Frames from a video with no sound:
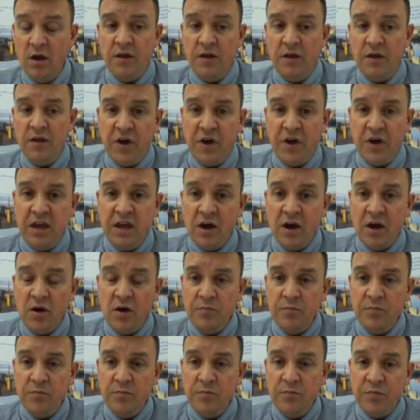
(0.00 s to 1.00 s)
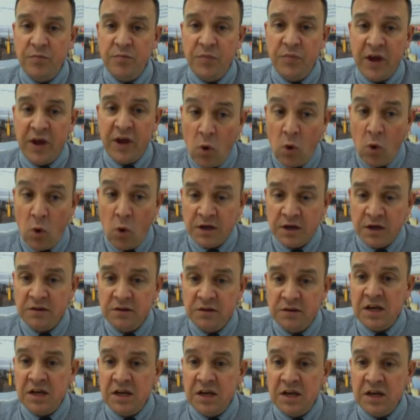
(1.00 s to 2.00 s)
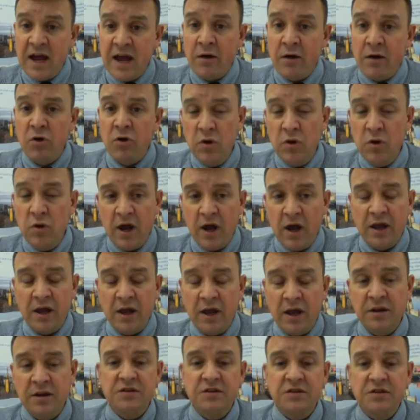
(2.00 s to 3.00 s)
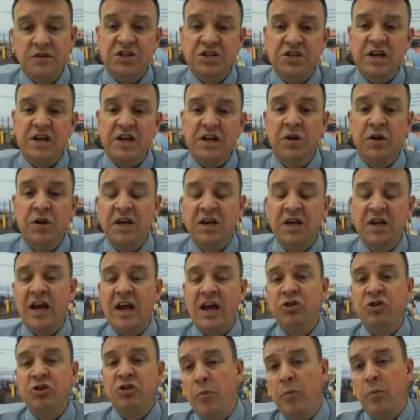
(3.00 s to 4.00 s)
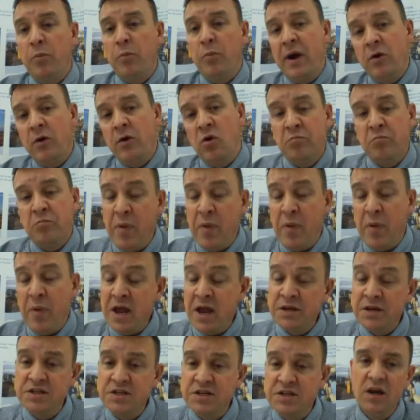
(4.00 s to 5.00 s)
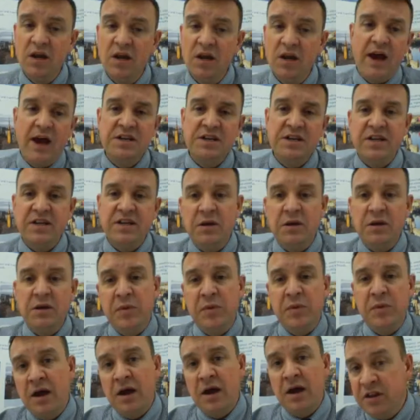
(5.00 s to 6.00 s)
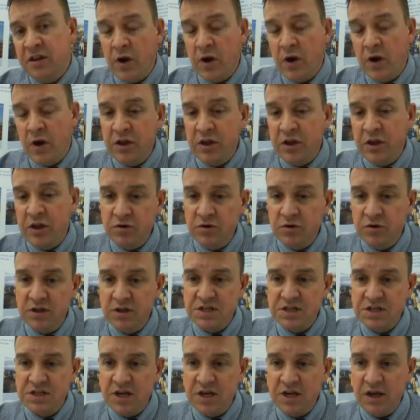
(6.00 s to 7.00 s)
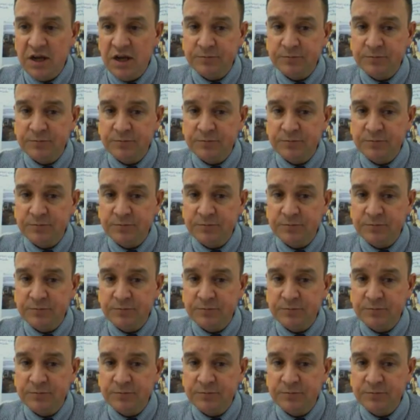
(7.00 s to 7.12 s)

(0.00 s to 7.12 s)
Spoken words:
they widen, they narrow, and the sediment can drop out on bends as they meander their way through to the sea.